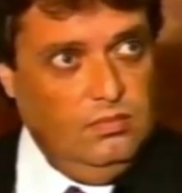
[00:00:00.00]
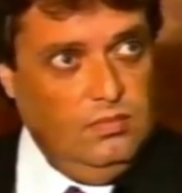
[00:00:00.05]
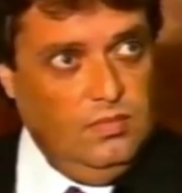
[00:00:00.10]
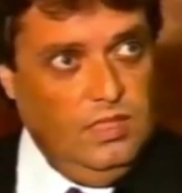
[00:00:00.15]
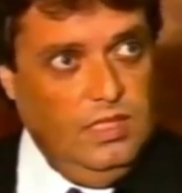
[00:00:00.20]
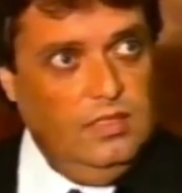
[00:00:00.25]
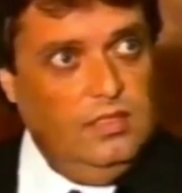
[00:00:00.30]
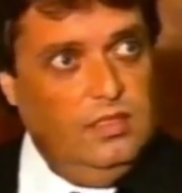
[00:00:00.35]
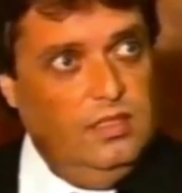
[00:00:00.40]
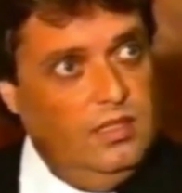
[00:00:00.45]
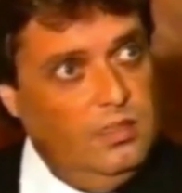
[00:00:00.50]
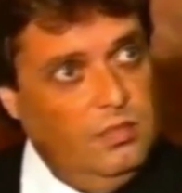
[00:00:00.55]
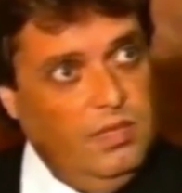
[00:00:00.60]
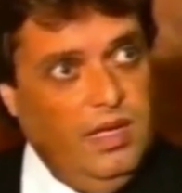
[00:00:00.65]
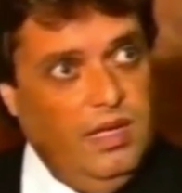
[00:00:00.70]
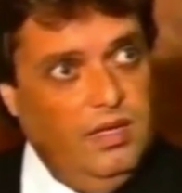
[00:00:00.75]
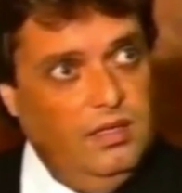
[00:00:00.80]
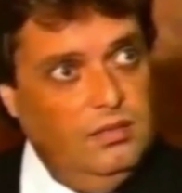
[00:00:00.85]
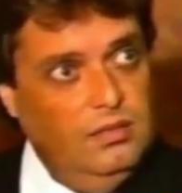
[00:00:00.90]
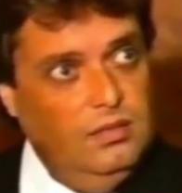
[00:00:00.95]
He's their
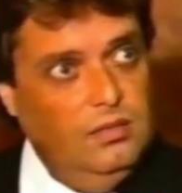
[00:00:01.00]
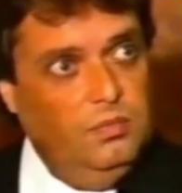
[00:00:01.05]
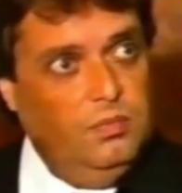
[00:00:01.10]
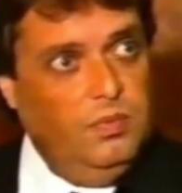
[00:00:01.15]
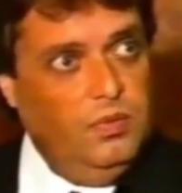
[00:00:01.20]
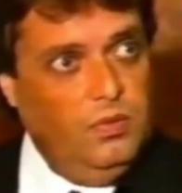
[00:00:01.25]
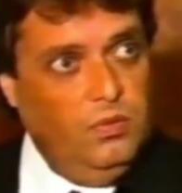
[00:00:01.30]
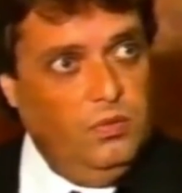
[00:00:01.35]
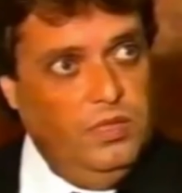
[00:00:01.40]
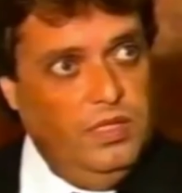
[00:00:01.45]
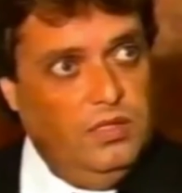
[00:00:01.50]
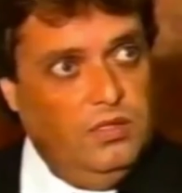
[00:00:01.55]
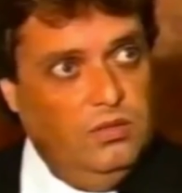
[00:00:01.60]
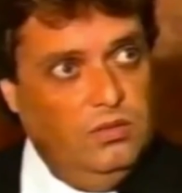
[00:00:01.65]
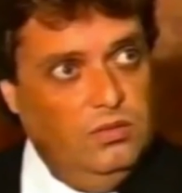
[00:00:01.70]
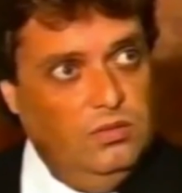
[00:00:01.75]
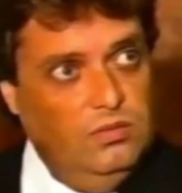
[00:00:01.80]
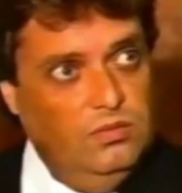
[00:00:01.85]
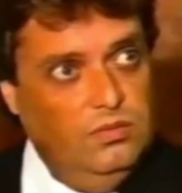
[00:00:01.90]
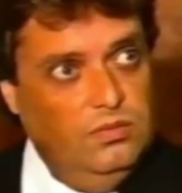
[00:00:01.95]
man in Puerto Rico.
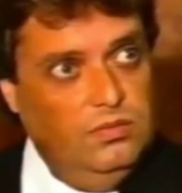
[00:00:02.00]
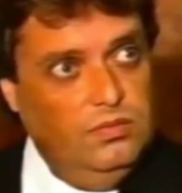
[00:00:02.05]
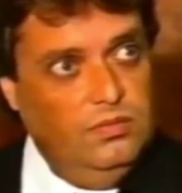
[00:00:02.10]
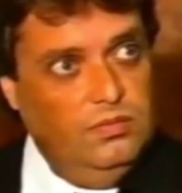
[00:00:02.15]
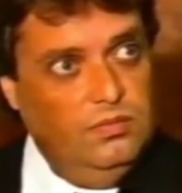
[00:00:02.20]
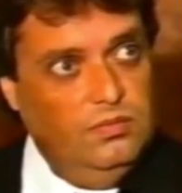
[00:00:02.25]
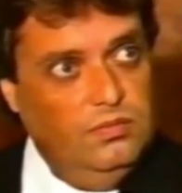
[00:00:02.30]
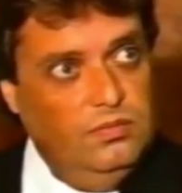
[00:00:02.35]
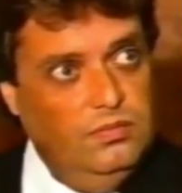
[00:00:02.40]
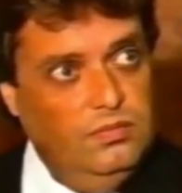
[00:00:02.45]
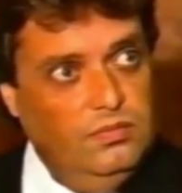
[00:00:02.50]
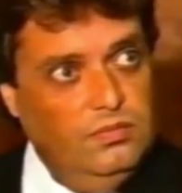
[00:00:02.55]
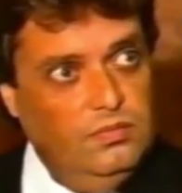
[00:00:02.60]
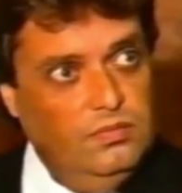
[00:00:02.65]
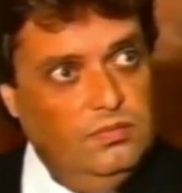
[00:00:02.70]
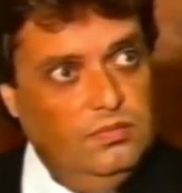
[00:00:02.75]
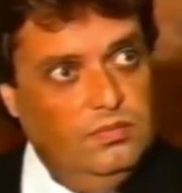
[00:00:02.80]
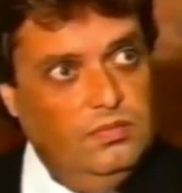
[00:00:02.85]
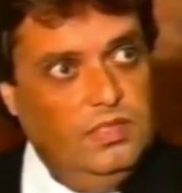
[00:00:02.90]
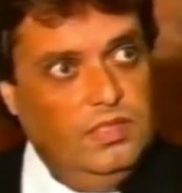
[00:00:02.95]

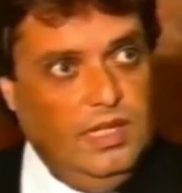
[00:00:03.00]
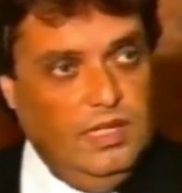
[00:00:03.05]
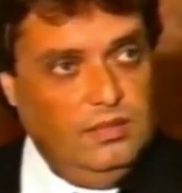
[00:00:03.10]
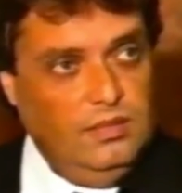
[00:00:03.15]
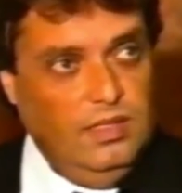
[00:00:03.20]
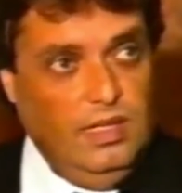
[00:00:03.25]
Yes,